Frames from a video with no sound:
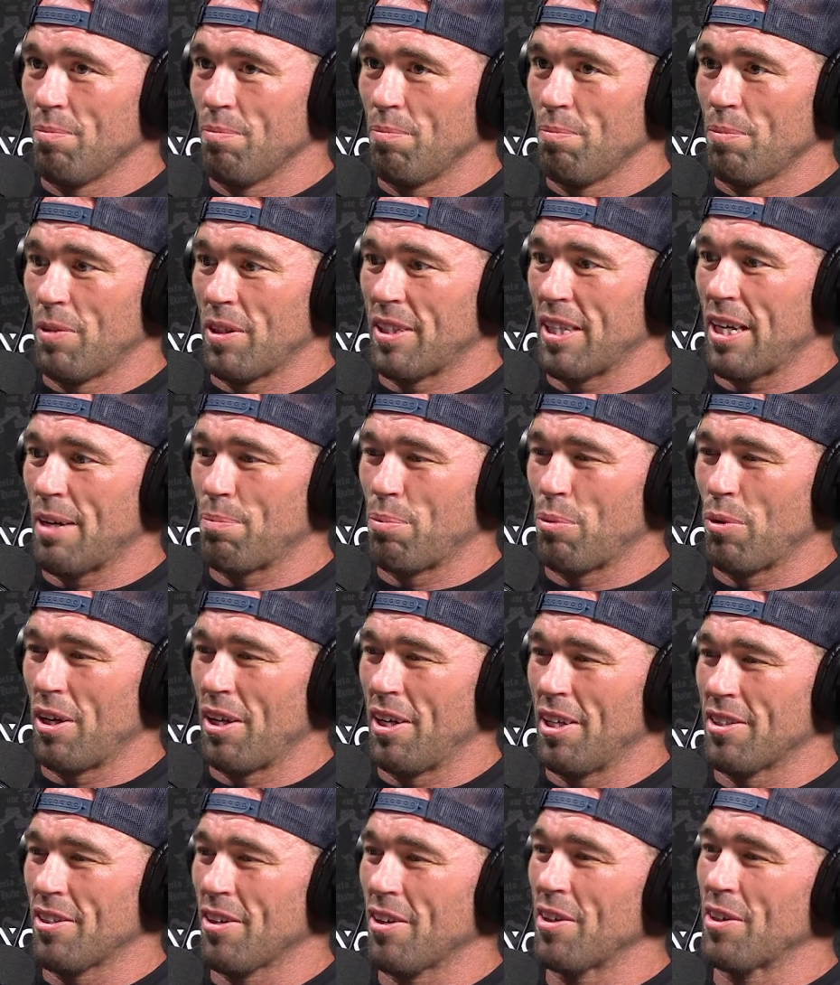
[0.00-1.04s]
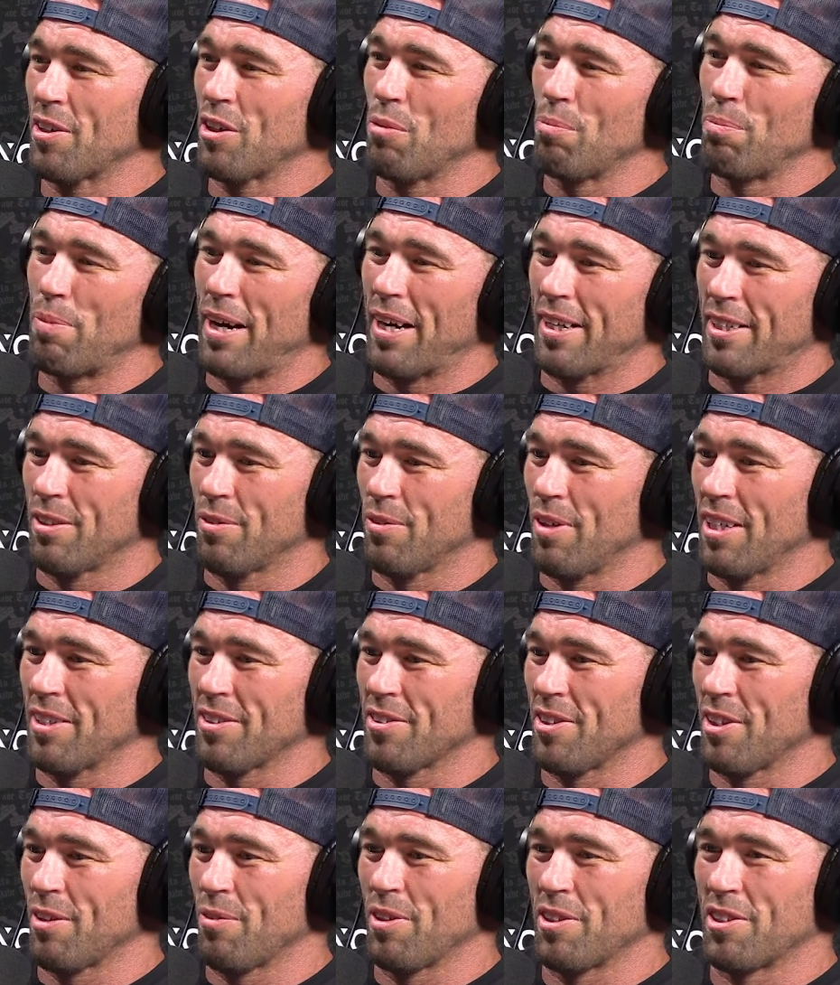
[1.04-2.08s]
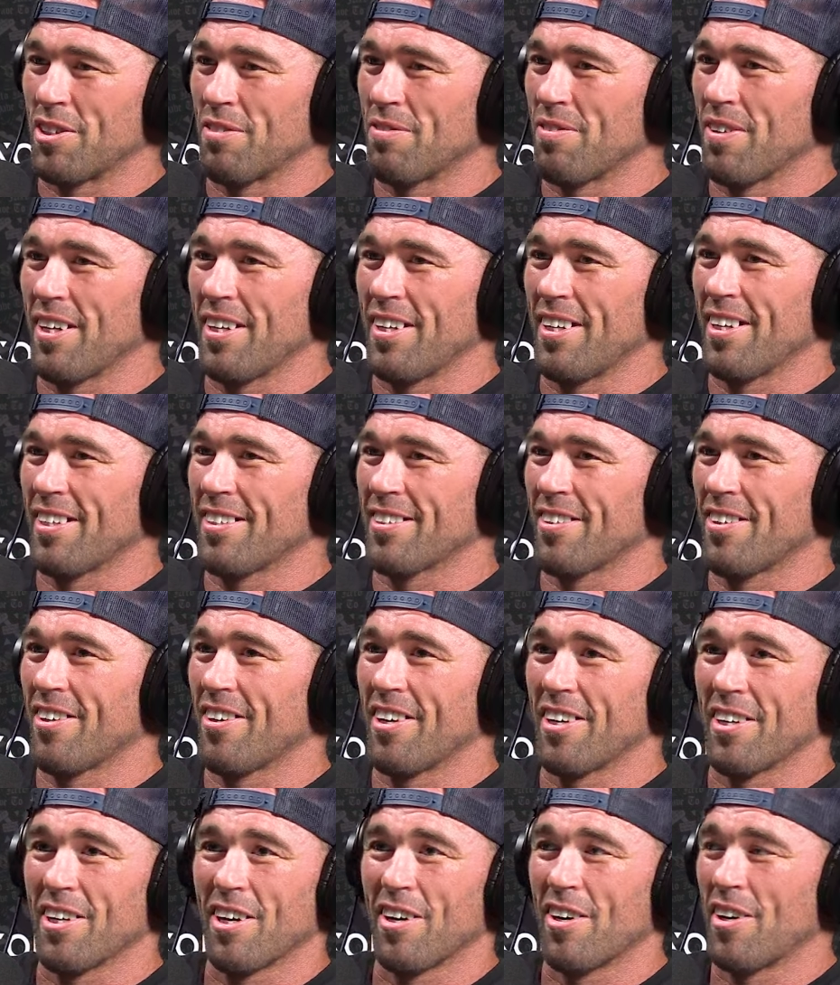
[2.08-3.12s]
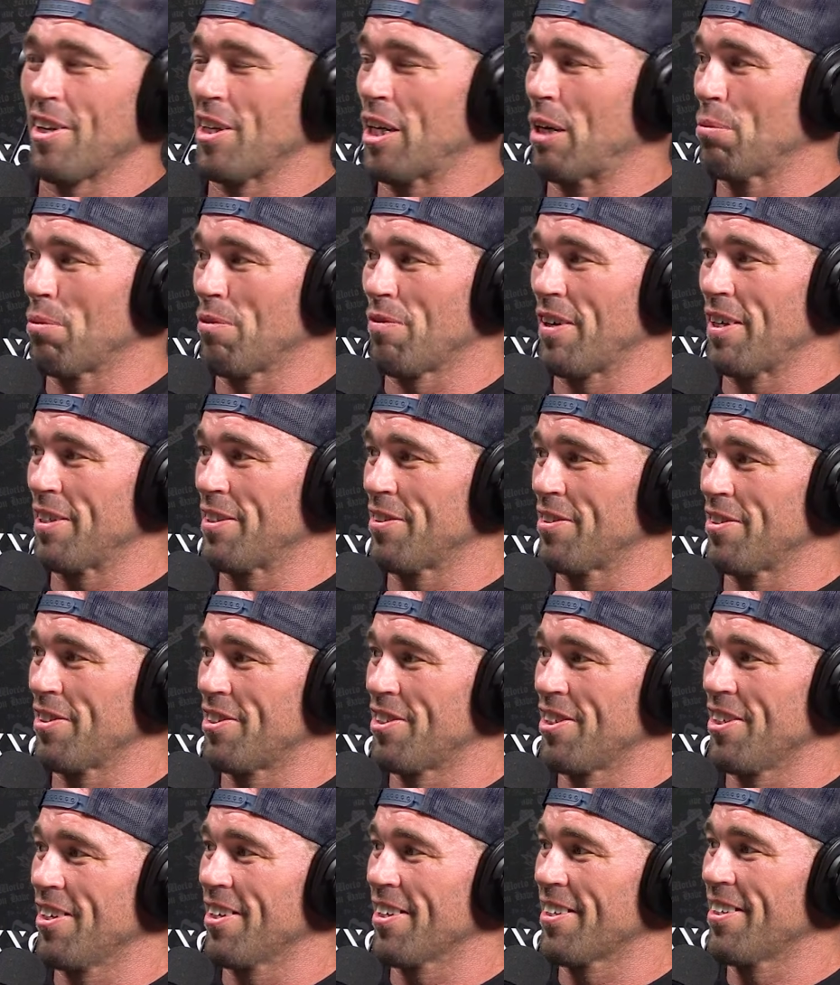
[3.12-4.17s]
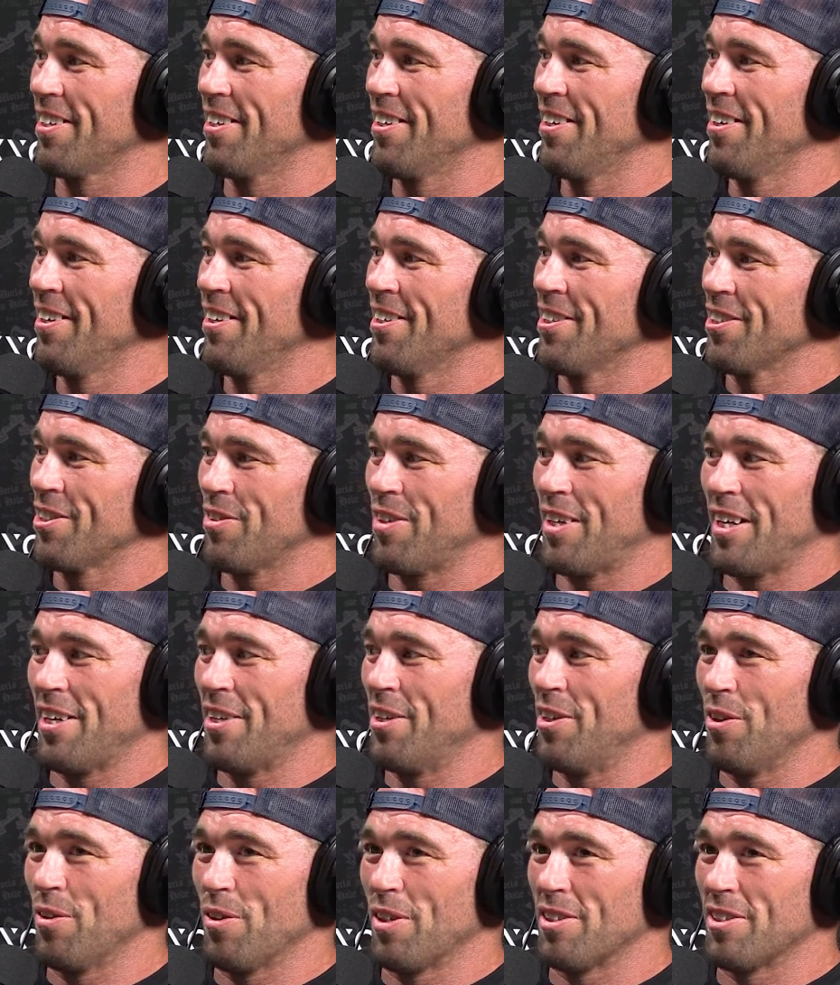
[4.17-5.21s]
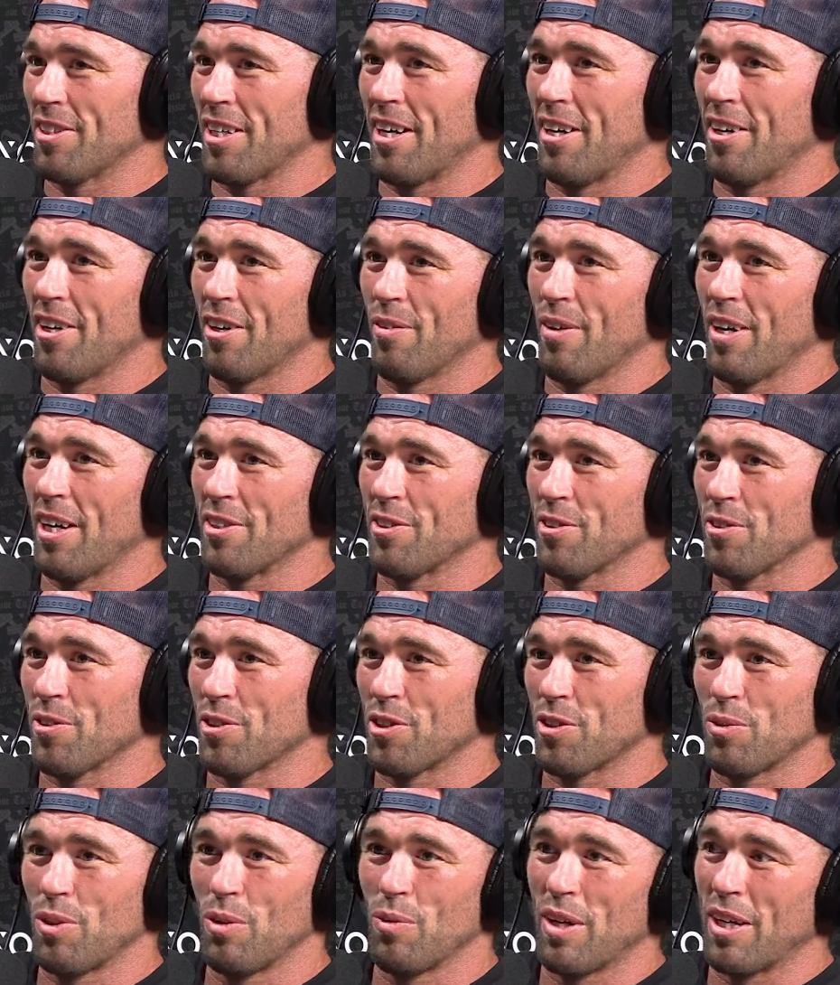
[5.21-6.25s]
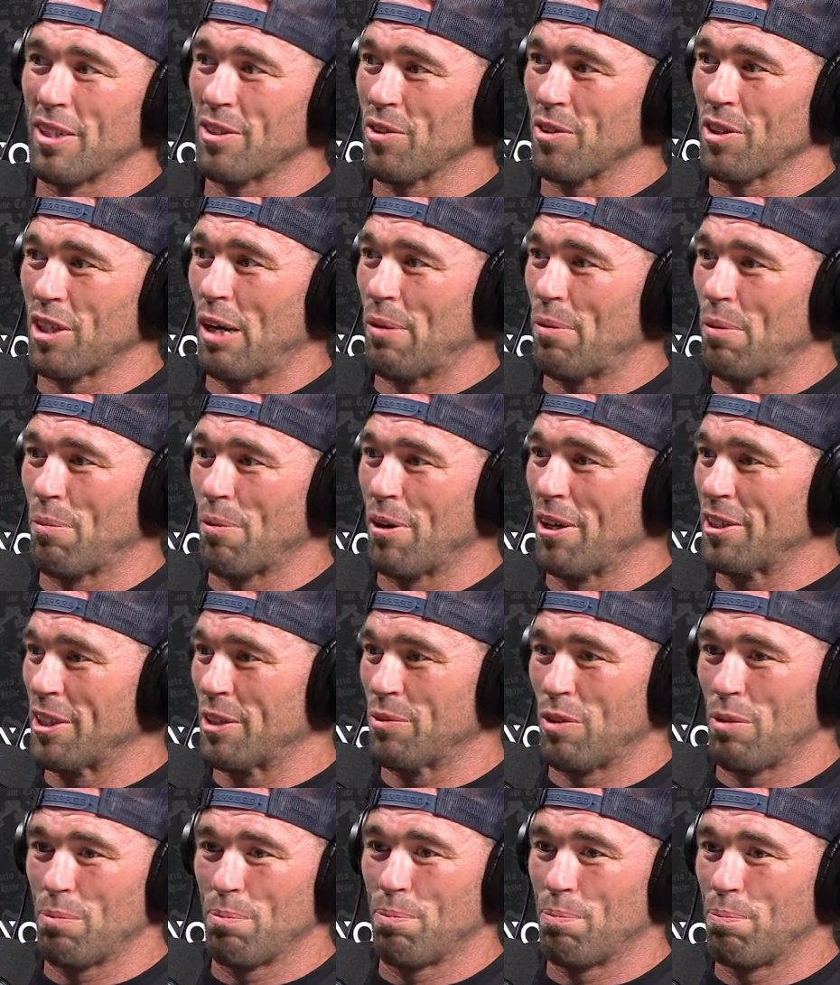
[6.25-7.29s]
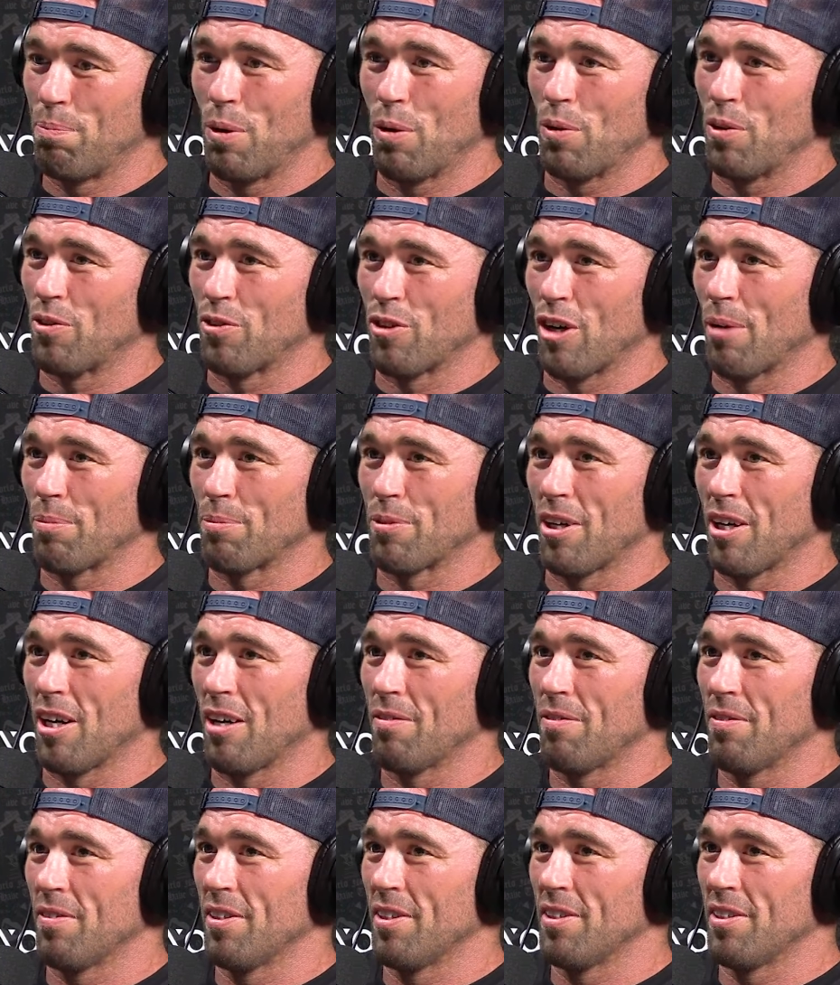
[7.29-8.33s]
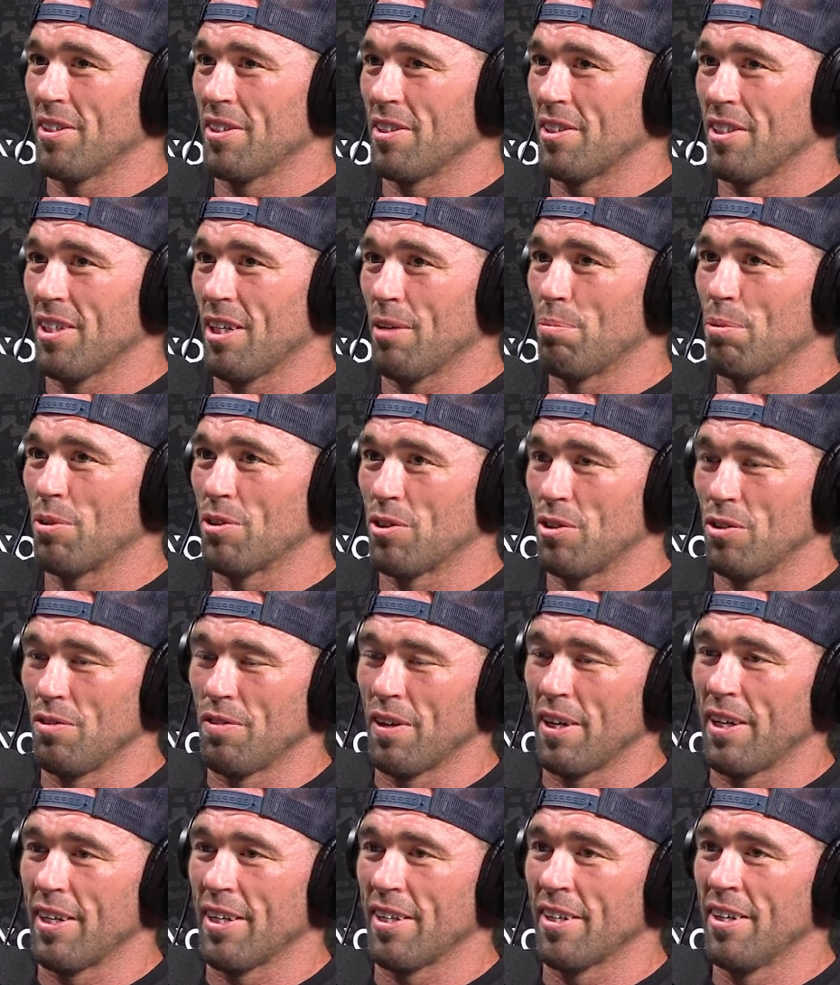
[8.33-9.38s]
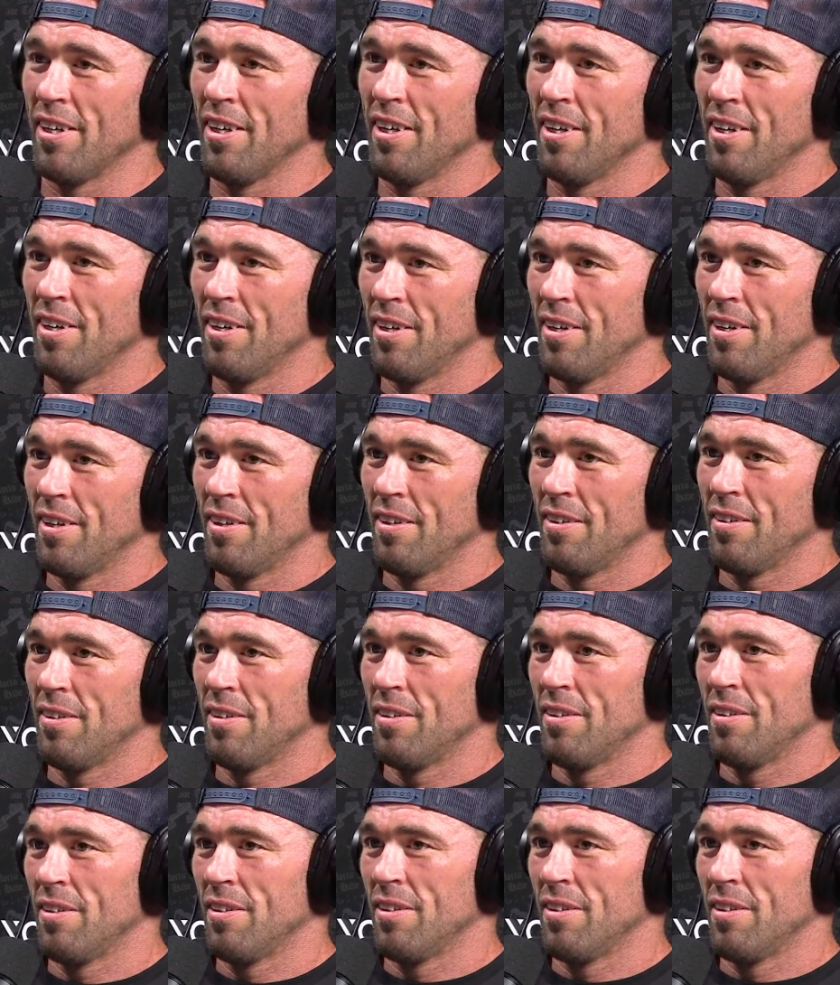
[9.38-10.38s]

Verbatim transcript: at that point, it's hard to go back to wrestling once you're fighting. So I I had a couple fights under Chuck, so I had no desire to wrestle. So we wrestled a couple months, and we both dropped off and just uh, pursued fighting. How was Chuck back in those